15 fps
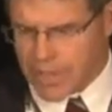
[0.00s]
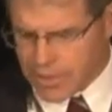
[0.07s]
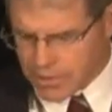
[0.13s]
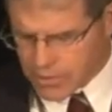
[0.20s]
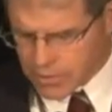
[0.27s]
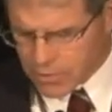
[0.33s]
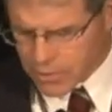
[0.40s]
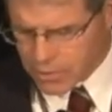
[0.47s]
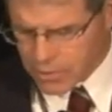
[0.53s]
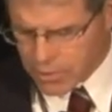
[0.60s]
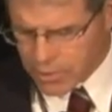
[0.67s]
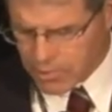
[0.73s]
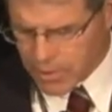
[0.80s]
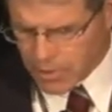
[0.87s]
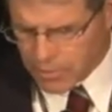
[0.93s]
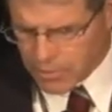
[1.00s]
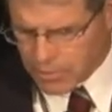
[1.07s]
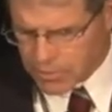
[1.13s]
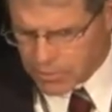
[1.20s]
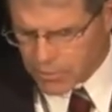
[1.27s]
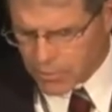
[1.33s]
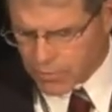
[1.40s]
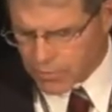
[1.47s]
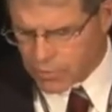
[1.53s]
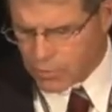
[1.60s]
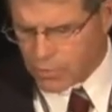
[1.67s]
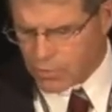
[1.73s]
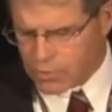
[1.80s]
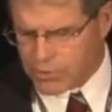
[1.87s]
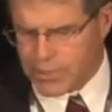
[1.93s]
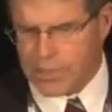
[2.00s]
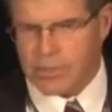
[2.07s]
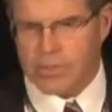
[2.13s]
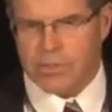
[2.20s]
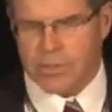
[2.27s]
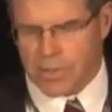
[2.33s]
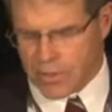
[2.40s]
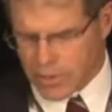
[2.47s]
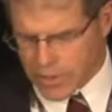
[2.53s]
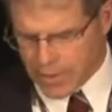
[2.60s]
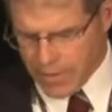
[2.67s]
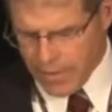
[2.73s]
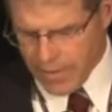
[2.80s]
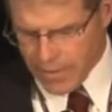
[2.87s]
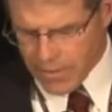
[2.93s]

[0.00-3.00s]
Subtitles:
and its utility members with the tools necessary